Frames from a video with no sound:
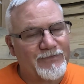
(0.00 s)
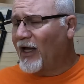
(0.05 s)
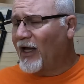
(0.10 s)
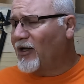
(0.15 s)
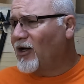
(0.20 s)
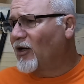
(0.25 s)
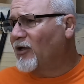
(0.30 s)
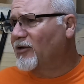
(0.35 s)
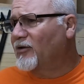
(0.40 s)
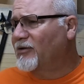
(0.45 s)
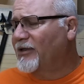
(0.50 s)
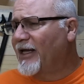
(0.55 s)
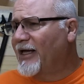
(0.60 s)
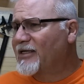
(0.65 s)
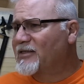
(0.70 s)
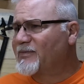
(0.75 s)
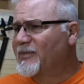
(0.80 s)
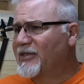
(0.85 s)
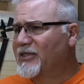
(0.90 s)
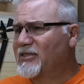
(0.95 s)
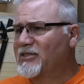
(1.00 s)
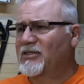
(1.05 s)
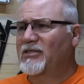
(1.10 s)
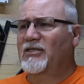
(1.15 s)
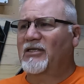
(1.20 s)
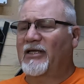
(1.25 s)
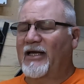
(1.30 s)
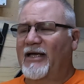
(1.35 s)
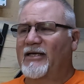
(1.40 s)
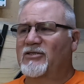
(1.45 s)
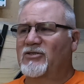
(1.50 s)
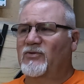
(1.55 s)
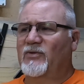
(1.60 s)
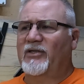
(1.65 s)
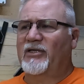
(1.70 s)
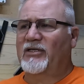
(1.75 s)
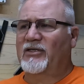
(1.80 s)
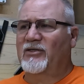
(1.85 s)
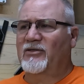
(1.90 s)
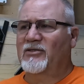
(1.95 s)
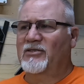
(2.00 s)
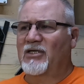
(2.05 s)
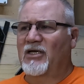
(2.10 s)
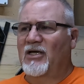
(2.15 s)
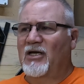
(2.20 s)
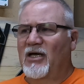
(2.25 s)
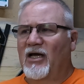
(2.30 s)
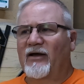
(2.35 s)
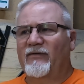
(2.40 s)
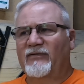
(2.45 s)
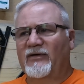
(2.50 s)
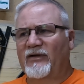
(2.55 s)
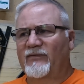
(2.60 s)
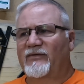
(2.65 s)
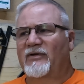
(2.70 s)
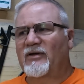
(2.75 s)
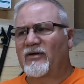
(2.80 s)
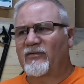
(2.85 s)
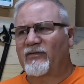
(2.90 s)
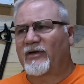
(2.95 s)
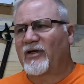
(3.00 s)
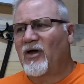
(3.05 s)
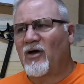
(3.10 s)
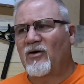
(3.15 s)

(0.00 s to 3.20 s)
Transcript: I argue less because in the last 20 years, I've lived in three